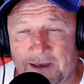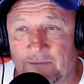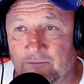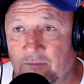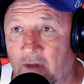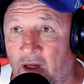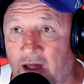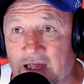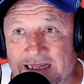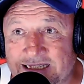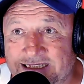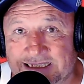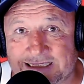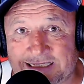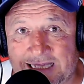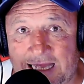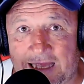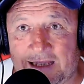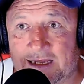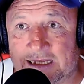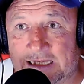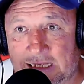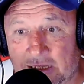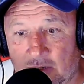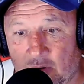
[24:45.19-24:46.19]
I'm not into
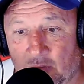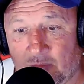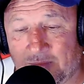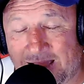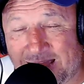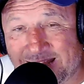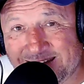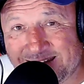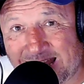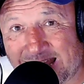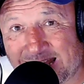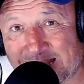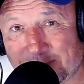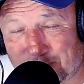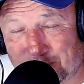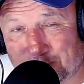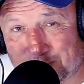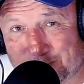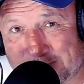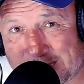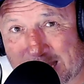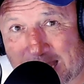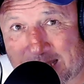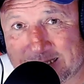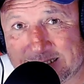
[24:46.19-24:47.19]
that, like, you know, and I
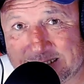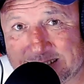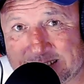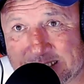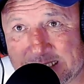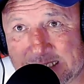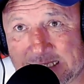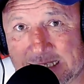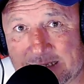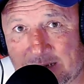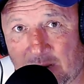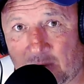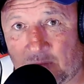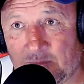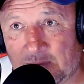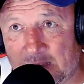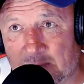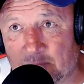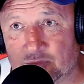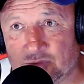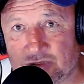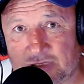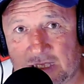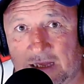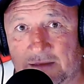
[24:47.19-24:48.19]
guarantee, you know,
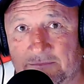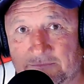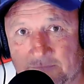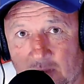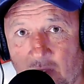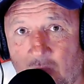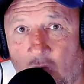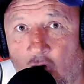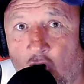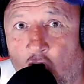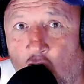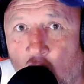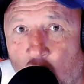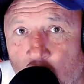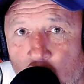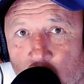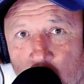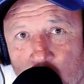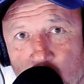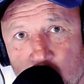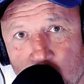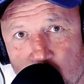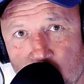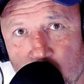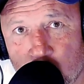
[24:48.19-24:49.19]
it was that, oh,
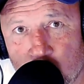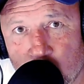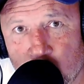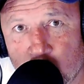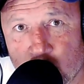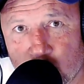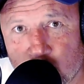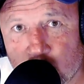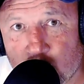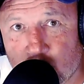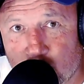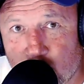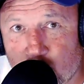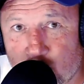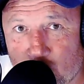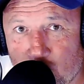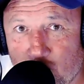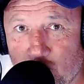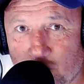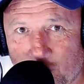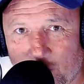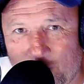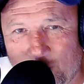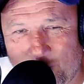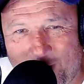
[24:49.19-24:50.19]

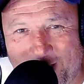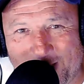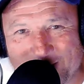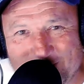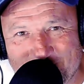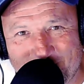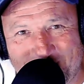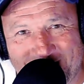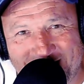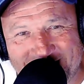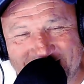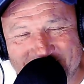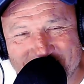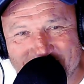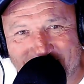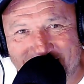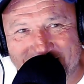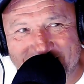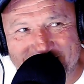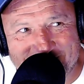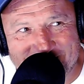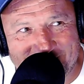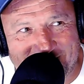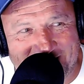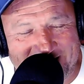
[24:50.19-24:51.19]
you, my, my,
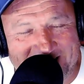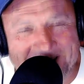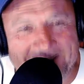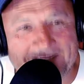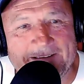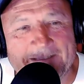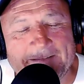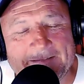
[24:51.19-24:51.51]
my, my